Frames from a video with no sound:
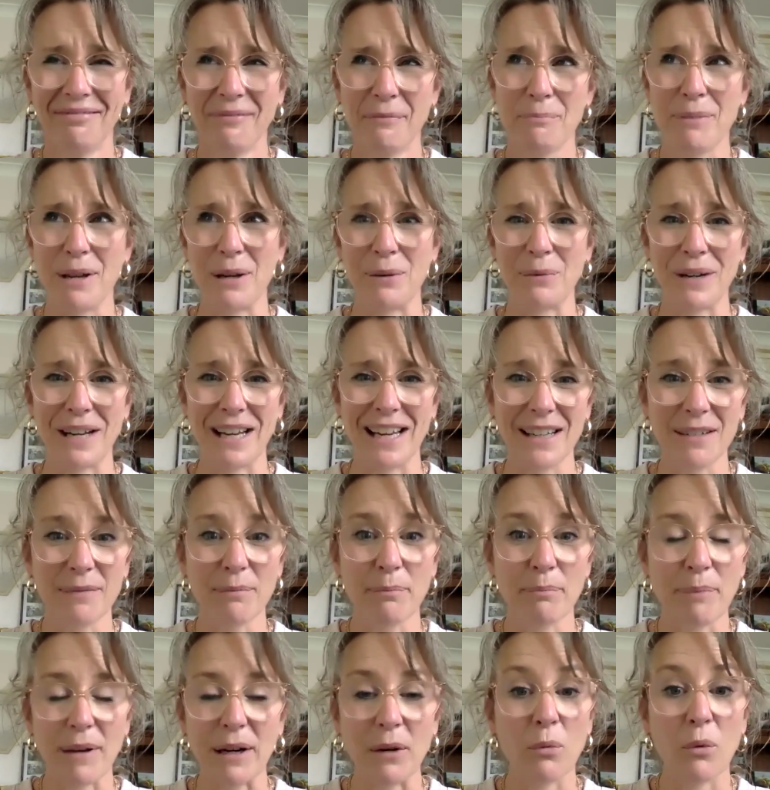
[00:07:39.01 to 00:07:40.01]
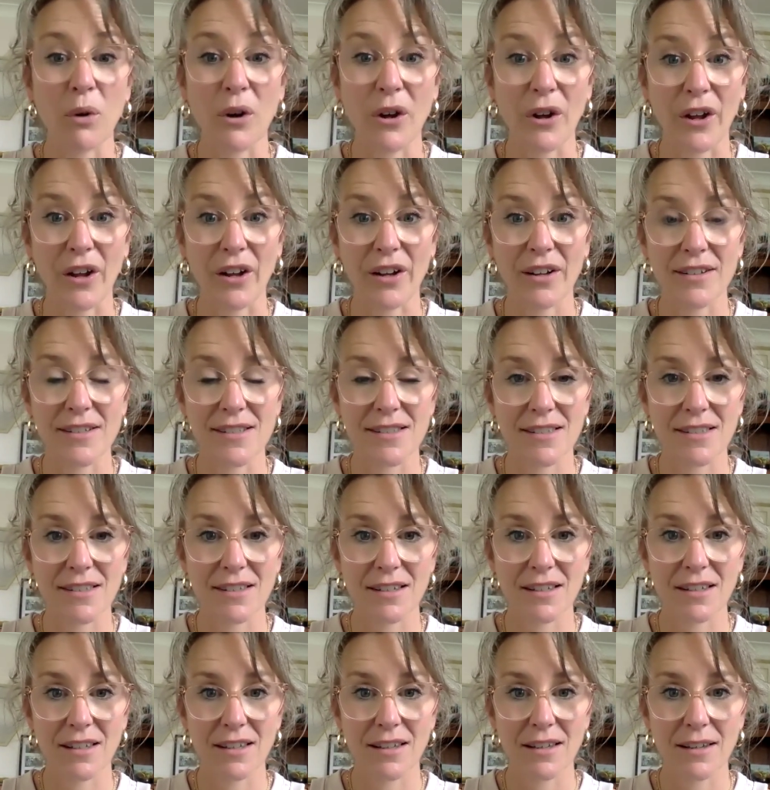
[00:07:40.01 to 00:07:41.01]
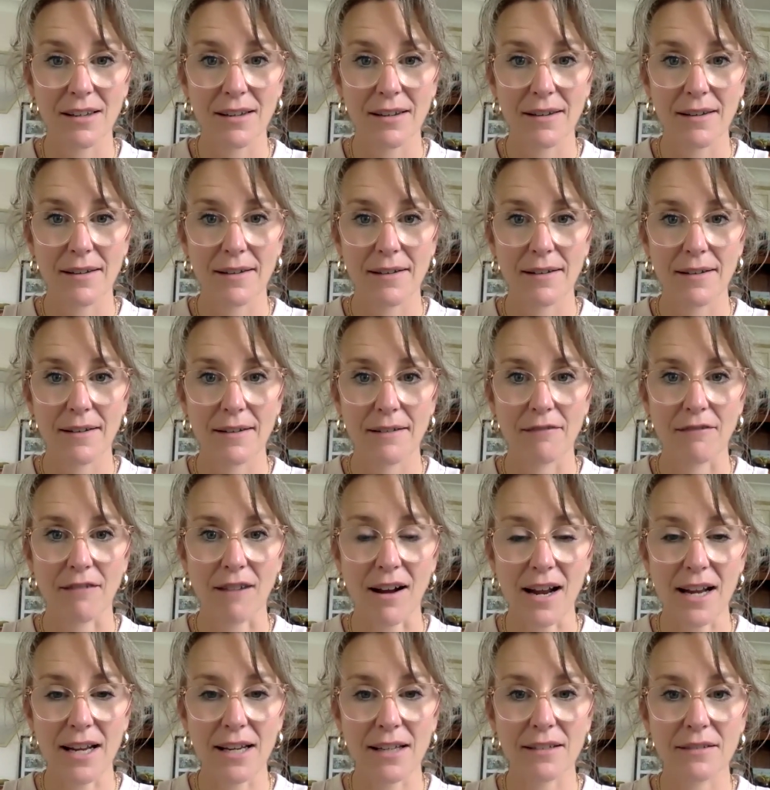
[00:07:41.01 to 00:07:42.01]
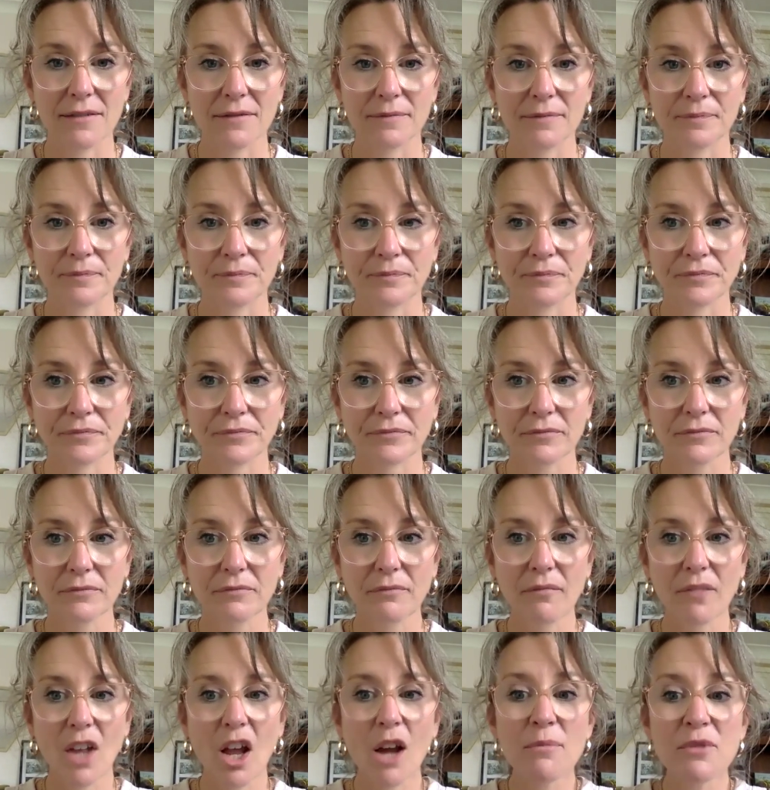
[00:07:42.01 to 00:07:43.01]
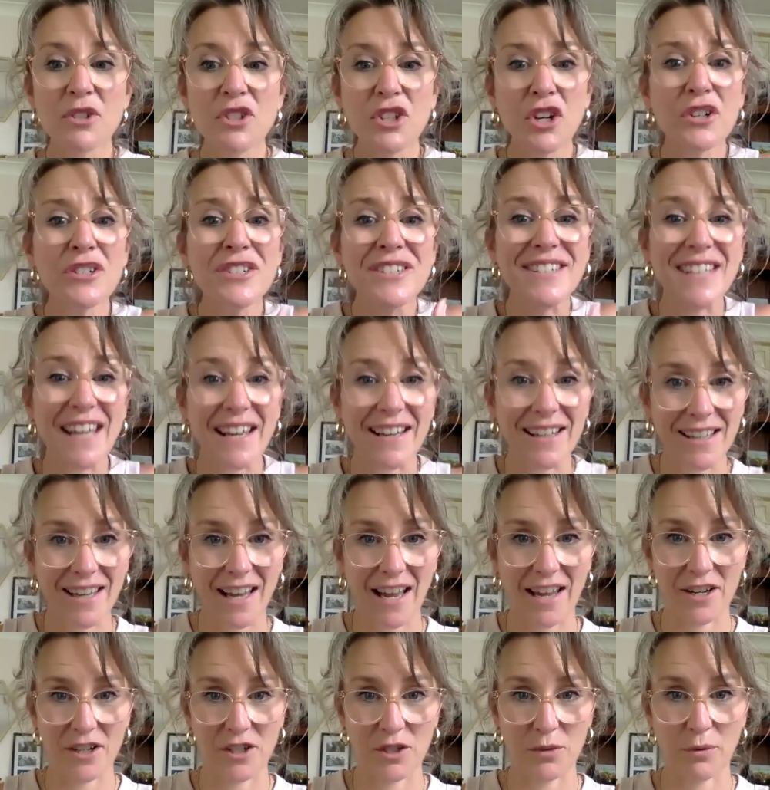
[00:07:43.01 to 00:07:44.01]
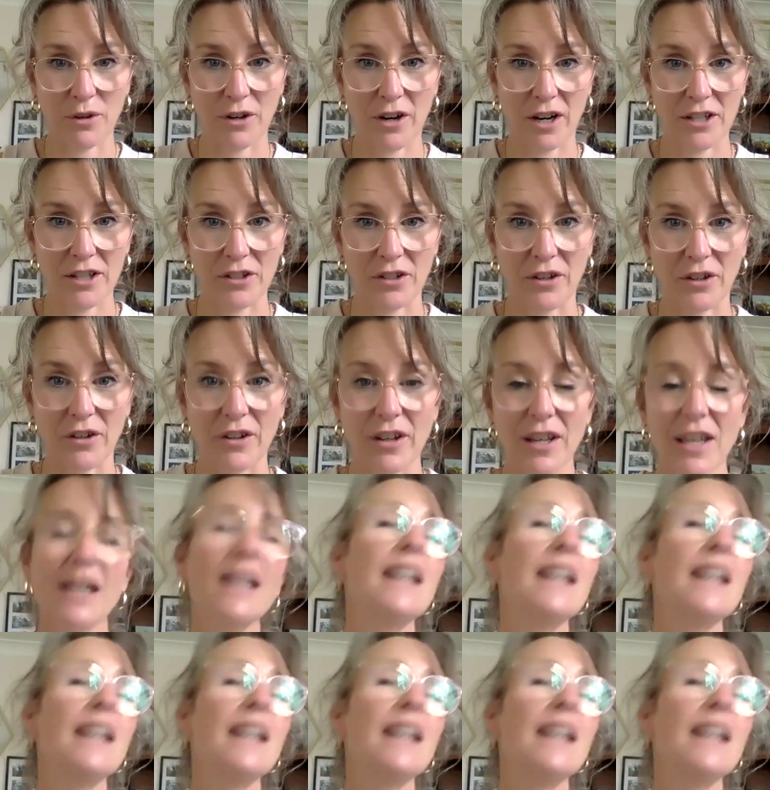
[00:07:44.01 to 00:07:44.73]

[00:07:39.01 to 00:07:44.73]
Bit weird, but it works, right? I'm so dedicated to what I do.